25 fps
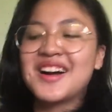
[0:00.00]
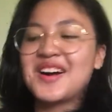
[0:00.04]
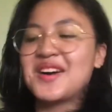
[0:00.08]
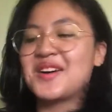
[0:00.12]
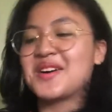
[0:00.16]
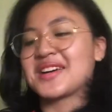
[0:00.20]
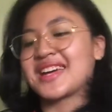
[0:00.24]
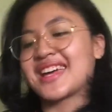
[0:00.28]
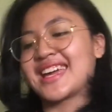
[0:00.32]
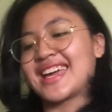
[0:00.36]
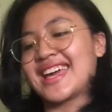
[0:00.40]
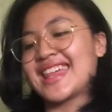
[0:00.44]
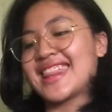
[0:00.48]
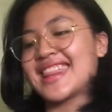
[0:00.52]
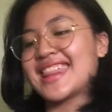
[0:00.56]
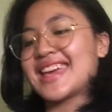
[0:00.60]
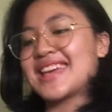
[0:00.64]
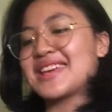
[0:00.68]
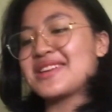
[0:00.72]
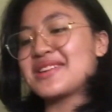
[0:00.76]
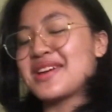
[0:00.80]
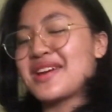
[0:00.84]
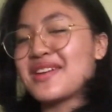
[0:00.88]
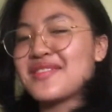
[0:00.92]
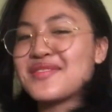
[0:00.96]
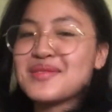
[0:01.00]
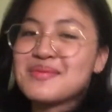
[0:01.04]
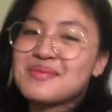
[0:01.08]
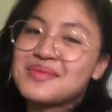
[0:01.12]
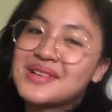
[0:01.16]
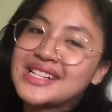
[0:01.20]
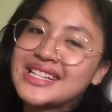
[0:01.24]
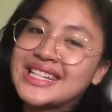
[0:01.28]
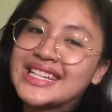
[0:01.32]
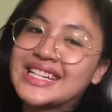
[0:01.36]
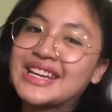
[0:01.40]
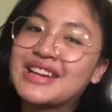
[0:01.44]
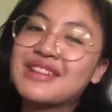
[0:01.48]
okay thank you
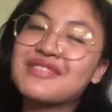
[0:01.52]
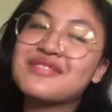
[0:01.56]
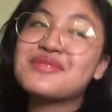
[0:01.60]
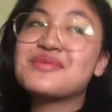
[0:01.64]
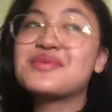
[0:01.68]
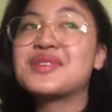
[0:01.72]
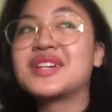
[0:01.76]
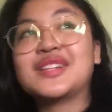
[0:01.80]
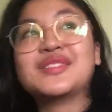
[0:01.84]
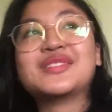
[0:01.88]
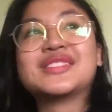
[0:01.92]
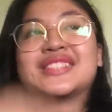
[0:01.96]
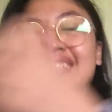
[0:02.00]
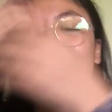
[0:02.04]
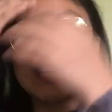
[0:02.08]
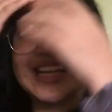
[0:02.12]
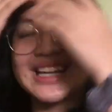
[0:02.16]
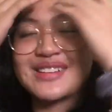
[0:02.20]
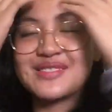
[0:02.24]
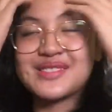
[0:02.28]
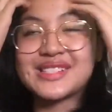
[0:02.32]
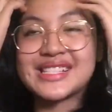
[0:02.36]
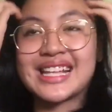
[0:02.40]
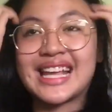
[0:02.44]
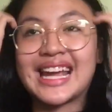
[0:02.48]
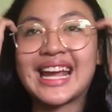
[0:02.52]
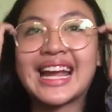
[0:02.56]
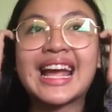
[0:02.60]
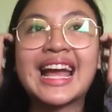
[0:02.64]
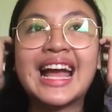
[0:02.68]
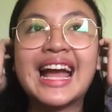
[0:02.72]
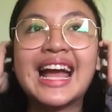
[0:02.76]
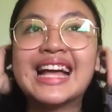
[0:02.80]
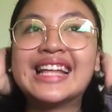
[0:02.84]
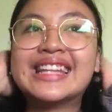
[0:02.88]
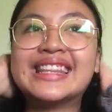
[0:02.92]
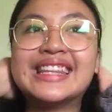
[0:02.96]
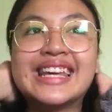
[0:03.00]
everybody everybody was, was like
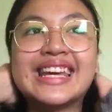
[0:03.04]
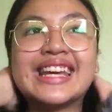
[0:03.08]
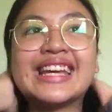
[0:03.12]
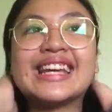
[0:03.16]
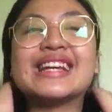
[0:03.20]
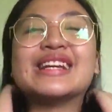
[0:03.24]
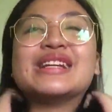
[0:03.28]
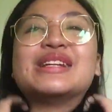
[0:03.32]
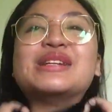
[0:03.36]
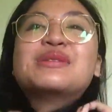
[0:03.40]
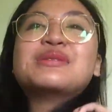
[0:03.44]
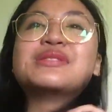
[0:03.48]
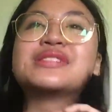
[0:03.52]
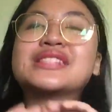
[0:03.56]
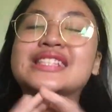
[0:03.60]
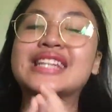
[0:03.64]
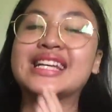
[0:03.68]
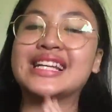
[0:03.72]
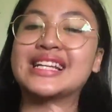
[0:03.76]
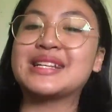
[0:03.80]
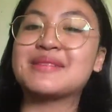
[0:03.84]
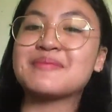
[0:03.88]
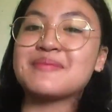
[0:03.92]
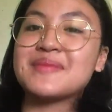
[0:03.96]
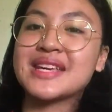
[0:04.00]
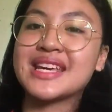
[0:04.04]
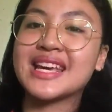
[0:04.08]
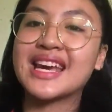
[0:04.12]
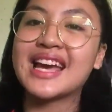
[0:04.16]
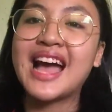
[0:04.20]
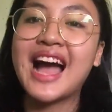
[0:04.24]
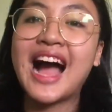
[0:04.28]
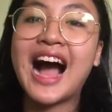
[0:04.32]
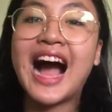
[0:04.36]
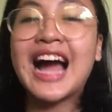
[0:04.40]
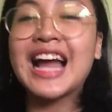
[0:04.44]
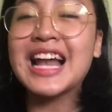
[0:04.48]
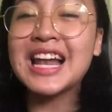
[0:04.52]
they they were telling me
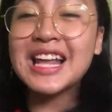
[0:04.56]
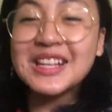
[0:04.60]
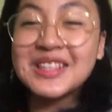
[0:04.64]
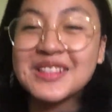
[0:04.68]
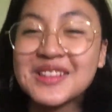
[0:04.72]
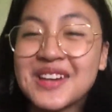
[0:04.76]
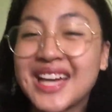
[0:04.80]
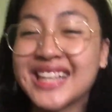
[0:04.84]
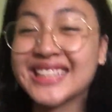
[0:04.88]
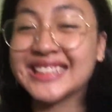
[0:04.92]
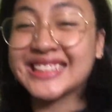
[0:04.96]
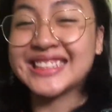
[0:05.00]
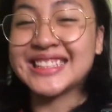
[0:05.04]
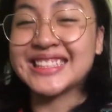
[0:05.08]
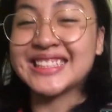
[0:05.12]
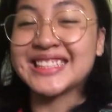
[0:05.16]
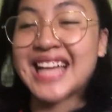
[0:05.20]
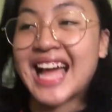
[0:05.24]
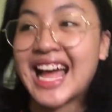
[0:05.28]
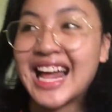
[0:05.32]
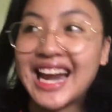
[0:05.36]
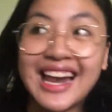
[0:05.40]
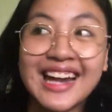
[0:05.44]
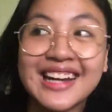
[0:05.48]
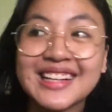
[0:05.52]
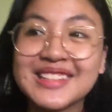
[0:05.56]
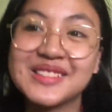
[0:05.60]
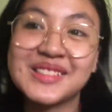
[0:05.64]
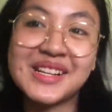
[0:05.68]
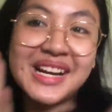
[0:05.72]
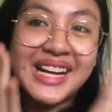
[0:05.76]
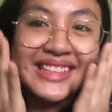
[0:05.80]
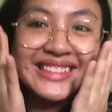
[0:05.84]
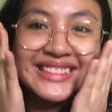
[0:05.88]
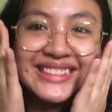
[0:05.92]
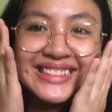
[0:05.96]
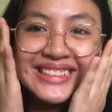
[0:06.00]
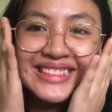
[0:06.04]
i like your accent i like your
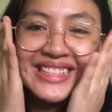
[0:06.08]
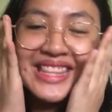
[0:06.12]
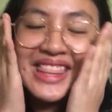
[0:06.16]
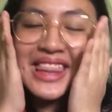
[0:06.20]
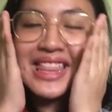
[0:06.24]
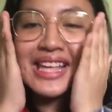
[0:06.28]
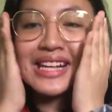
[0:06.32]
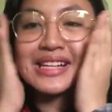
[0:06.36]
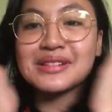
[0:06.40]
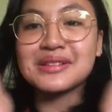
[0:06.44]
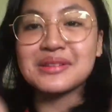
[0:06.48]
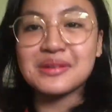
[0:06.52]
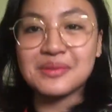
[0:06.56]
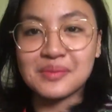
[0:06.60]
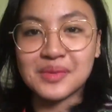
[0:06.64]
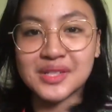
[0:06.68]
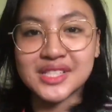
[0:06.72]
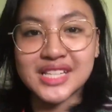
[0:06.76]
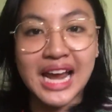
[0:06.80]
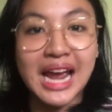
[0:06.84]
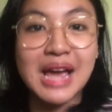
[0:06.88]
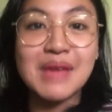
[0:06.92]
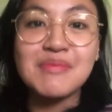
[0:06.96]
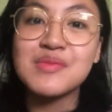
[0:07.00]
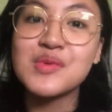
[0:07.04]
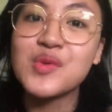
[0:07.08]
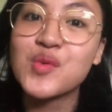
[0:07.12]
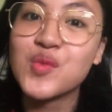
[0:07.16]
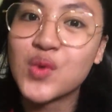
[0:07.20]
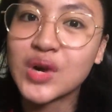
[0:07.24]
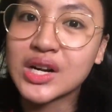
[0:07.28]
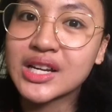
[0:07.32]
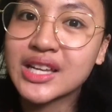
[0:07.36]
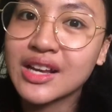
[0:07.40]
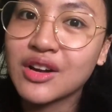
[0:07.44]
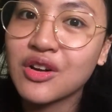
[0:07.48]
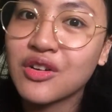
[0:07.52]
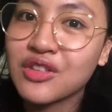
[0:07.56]
accent thank you so much i had been
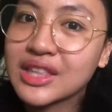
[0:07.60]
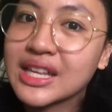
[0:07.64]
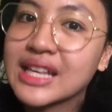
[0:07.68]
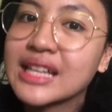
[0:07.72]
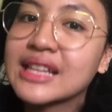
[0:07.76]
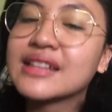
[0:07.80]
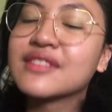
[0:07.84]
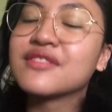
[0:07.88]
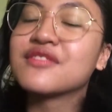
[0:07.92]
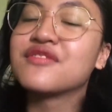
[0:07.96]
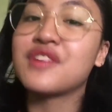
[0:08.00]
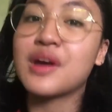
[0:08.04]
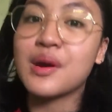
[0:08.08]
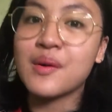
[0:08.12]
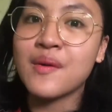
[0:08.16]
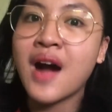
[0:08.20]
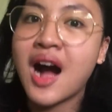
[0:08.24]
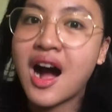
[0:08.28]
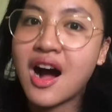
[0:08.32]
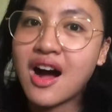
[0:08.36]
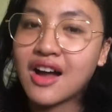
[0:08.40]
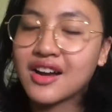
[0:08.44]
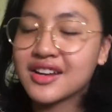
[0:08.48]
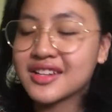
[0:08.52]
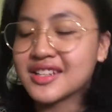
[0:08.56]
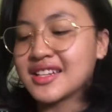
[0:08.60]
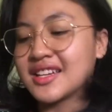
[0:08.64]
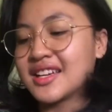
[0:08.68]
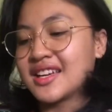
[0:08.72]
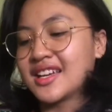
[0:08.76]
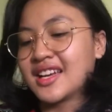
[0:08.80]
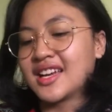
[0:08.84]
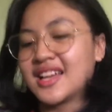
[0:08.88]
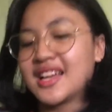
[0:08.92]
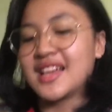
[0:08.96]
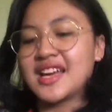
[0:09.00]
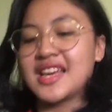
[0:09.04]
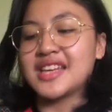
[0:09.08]
working on it very hard
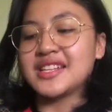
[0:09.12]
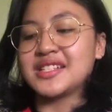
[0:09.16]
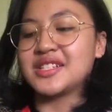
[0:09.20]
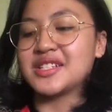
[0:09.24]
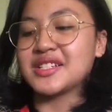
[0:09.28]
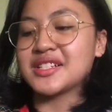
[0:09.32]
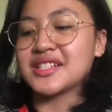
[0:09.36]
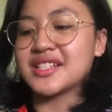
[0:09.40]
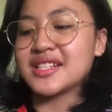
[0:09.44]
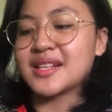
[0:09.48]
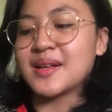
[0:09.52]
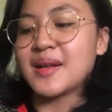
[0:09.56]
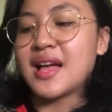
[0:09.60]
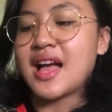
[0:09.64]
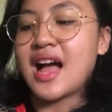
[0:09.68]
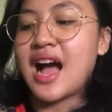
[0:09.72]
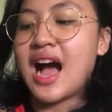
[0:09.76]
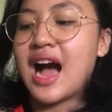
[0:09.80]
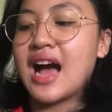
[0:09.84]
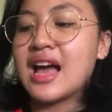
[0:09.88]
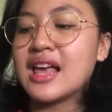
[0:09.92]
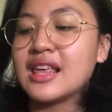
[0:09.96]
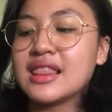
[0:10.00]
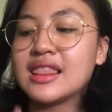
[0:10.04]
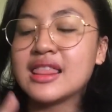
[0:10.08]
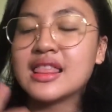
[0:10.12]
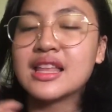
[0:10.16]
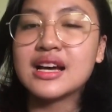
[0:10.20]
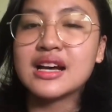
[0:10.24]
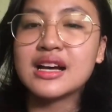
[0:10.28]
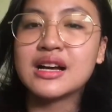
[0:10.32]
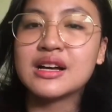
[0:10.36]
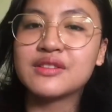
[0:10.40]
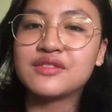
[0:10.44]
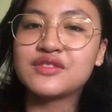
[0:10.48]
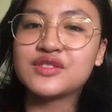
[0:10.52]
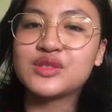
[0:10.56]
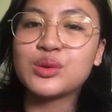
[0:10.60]
it just i
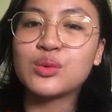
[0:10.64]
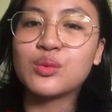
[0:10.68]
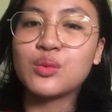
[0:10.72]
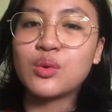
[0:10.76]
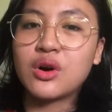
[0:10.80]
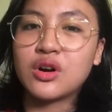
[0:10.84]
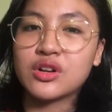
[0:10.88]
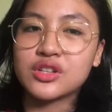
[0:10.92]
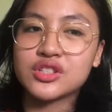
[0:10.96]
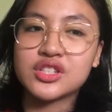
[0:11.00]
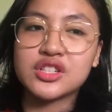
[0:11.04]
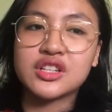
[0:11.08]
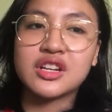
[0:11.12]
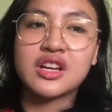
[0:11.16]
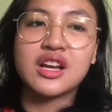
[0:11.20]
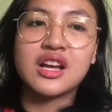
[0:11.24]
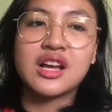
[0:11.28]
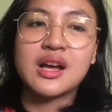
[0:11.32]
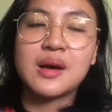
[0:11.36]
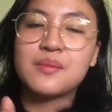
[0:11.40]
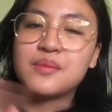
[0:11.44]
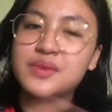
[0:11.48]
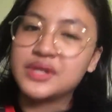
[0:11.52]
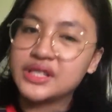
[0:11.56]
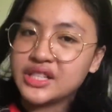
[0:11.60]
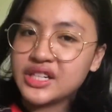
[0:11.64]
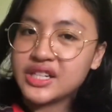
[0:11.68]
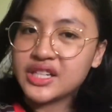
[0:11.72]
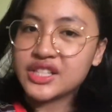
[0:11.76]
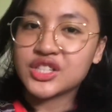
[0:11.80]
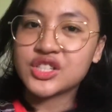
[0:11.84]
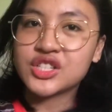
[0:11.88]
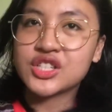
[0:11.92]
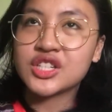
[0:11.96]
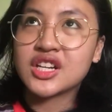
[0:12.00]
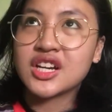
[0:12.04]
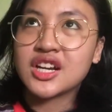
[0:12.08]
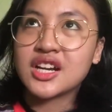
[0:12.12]
love to watch
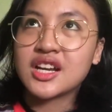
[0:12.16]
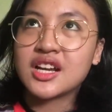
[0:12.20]
british